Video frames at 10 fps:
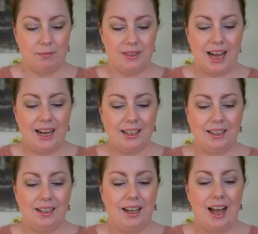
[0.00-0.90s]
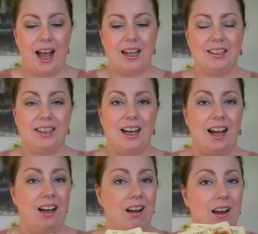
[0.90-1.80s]
deck, and
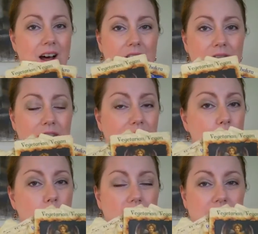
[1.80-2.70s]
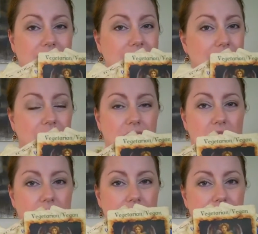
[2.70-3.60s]
I love the quality of the
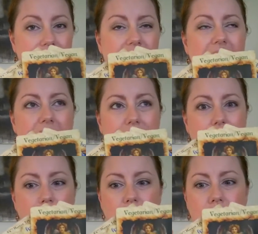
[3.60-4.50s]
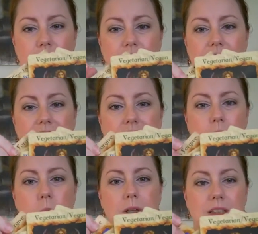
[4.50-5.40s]
cards. They have such nice
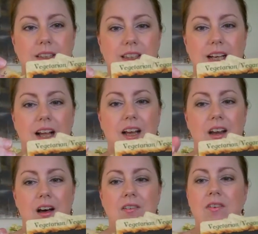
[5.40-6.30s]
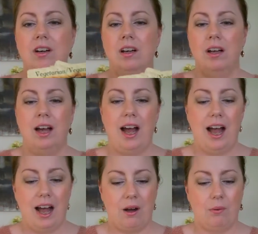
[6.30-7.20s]
quality. I love
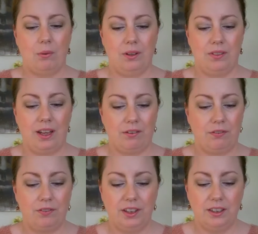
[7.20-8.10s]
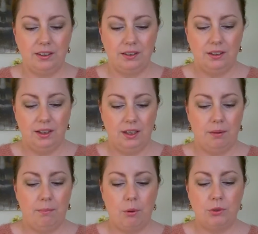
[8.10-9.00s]
how they feel.
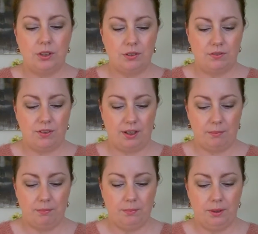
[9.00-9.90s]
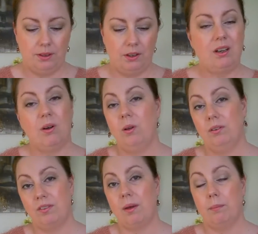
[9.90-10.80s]
Most of them, not all
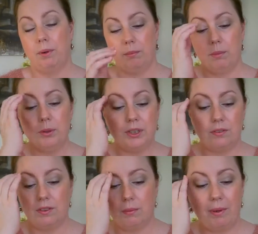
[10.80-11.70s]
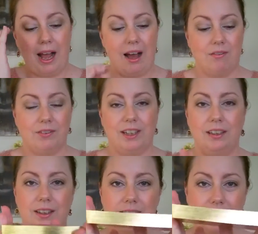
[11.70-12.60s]
of them, but most of them have
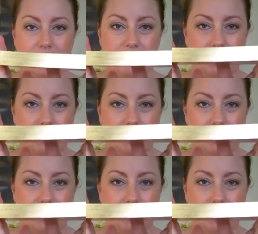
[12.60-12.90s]
gilded